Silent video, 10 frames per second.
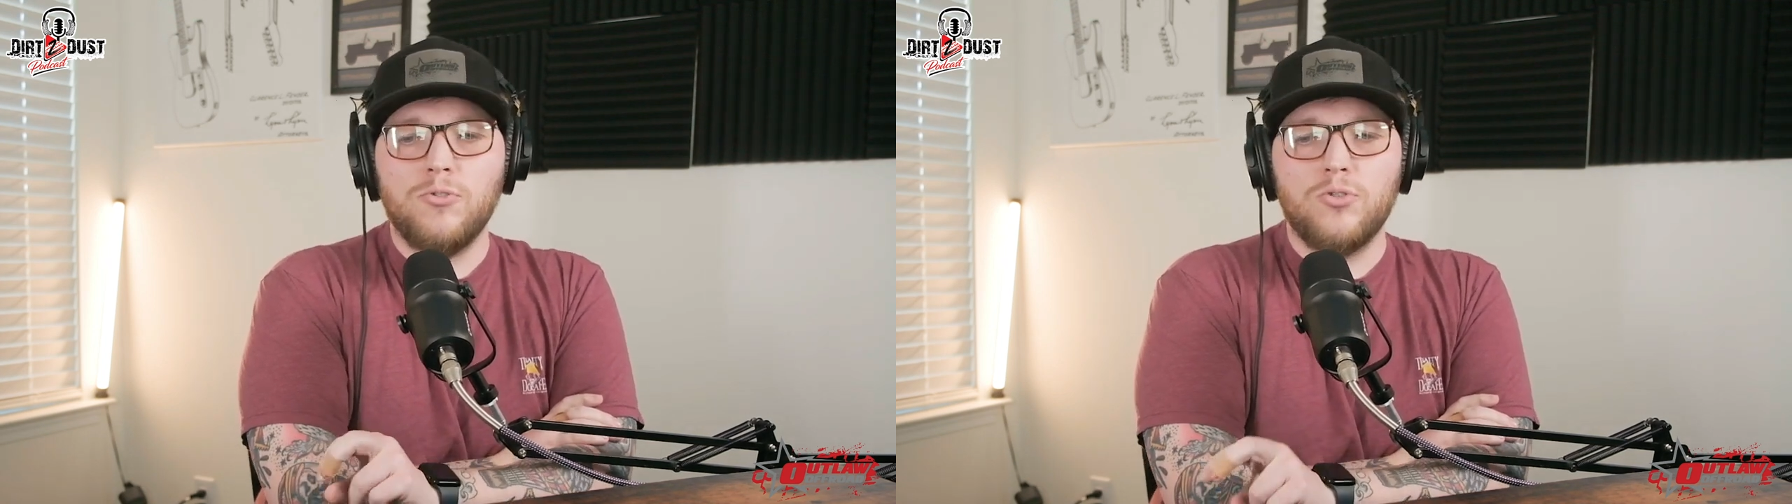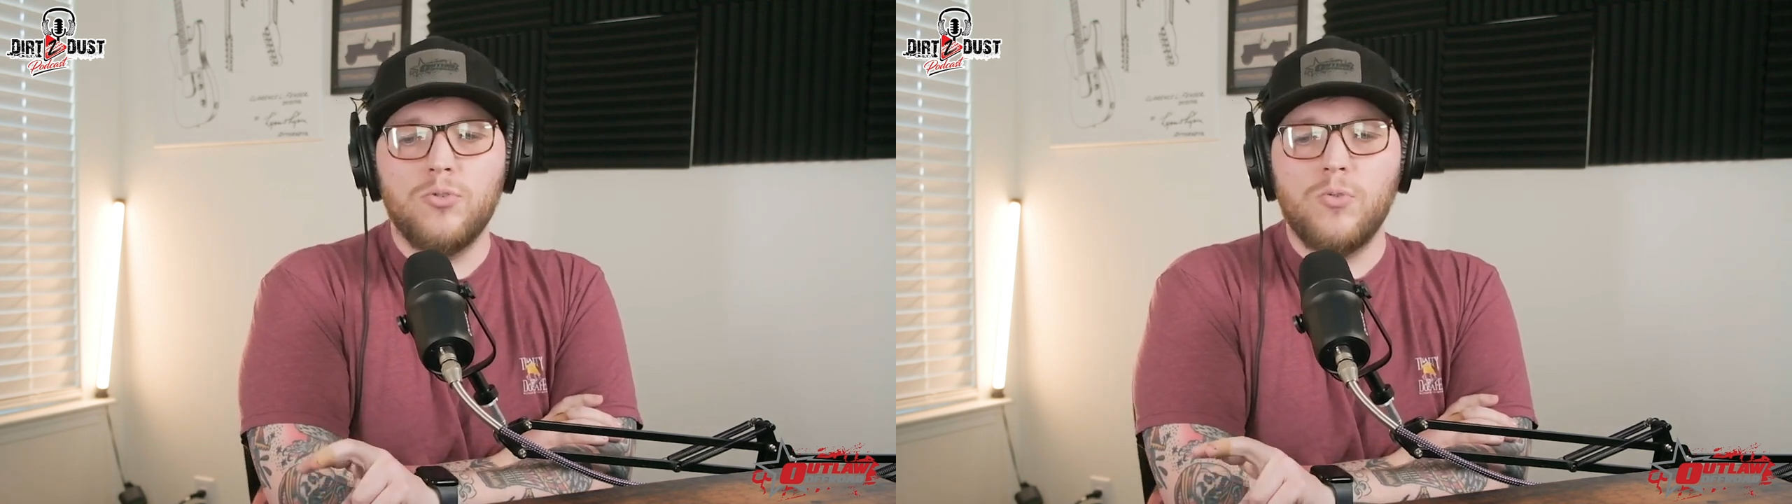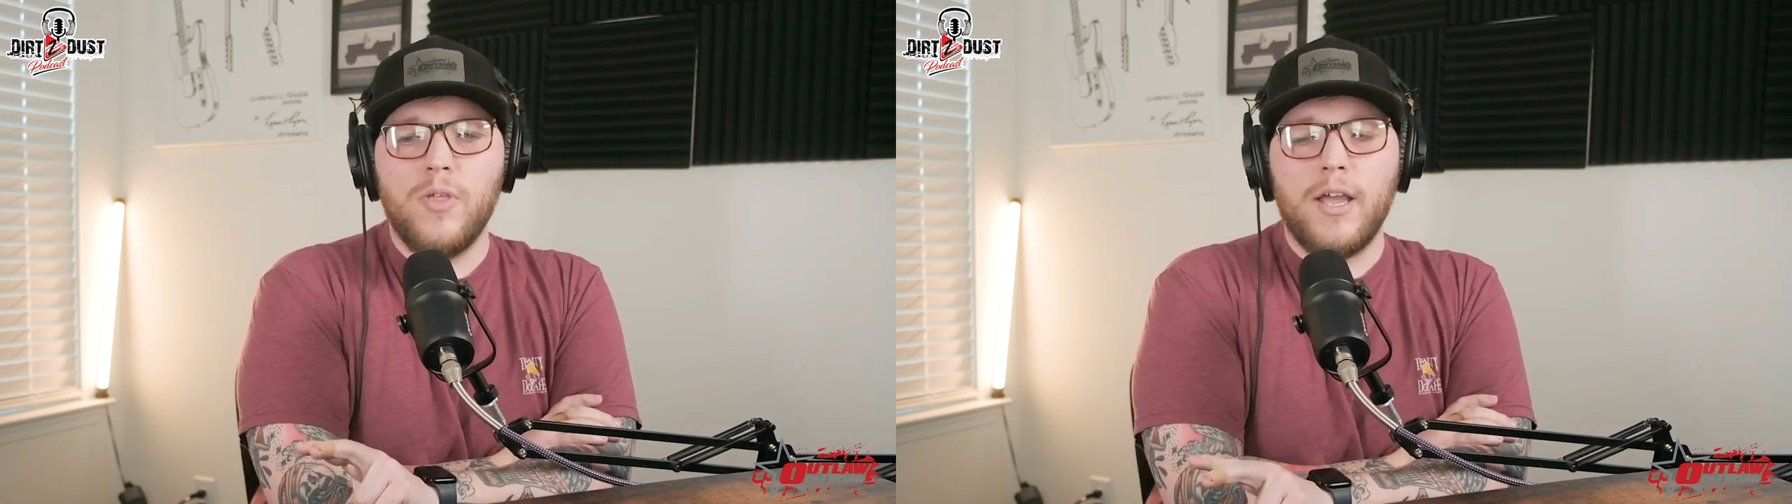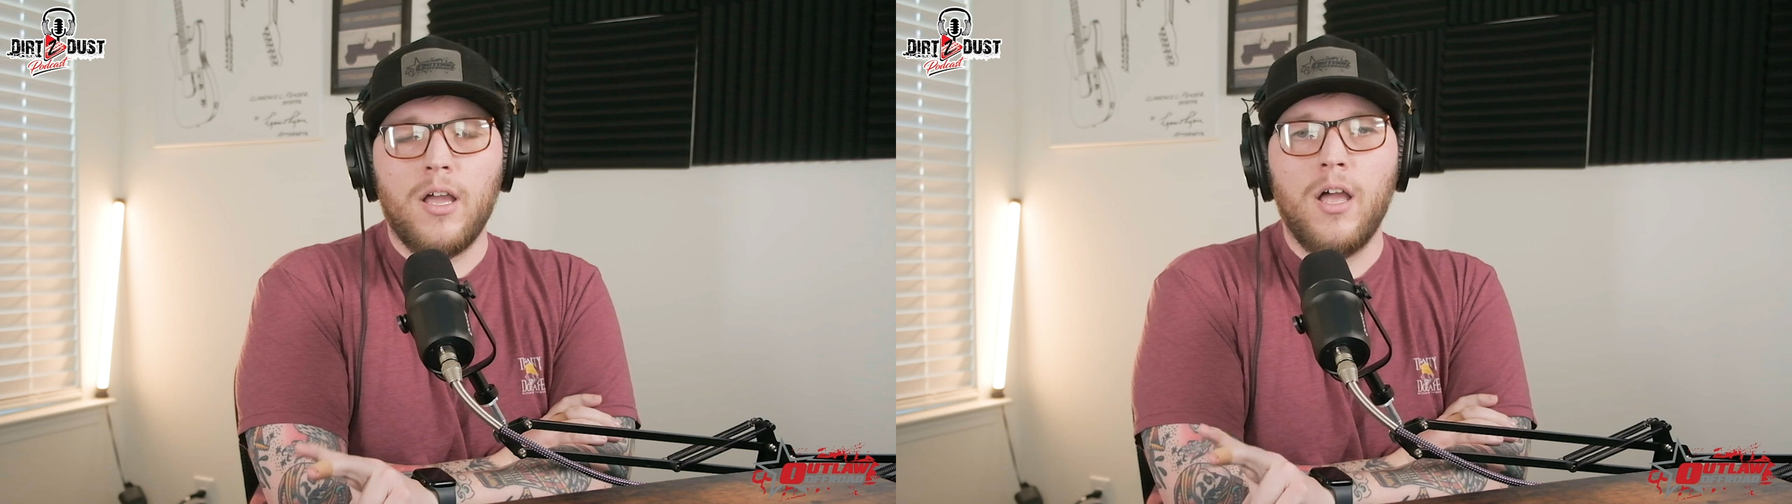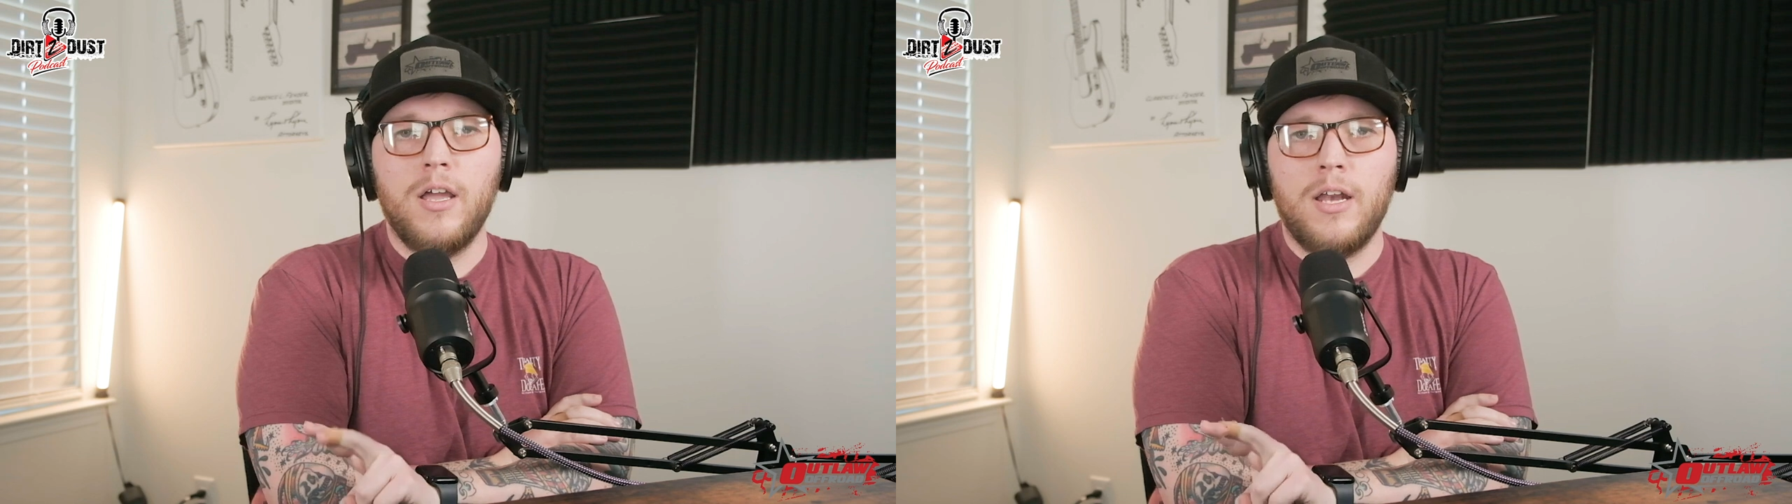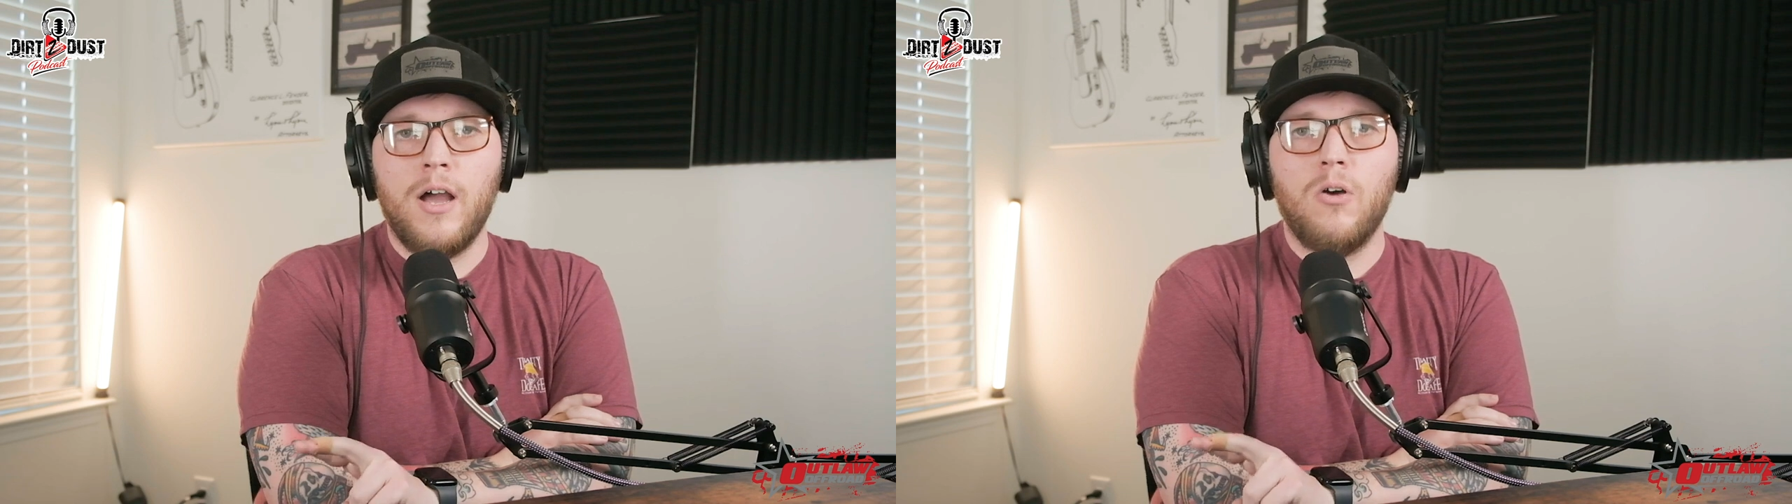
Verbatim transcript: true that got and how